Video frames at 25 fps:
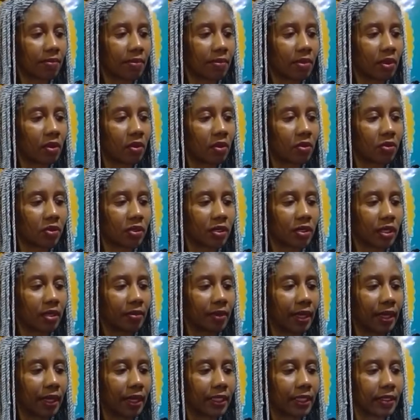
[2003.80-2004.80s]
Hold on
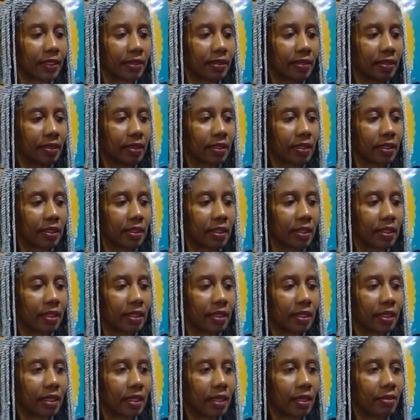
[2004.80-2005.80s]
everybody.
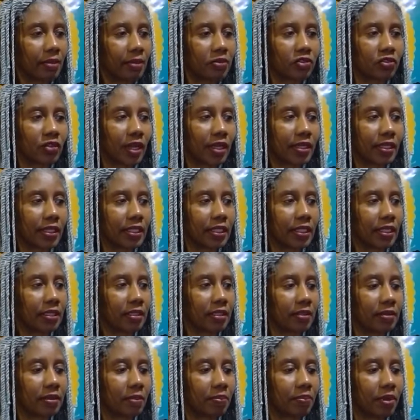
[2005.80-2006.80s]
I'm trying to
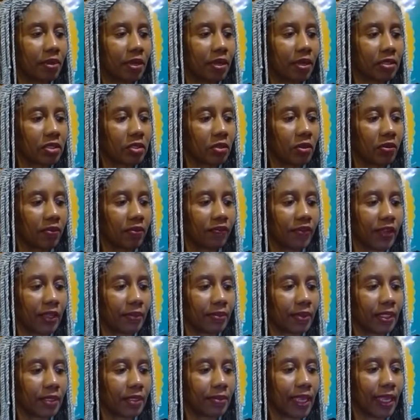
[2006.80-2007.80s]
get the Periscope
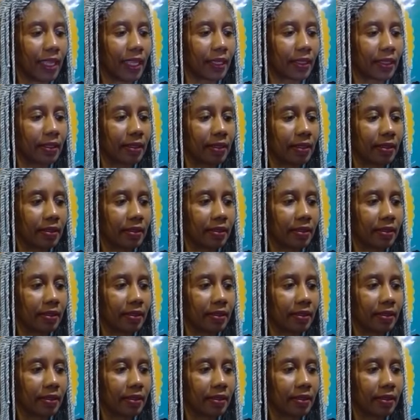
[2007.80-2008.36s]
family back.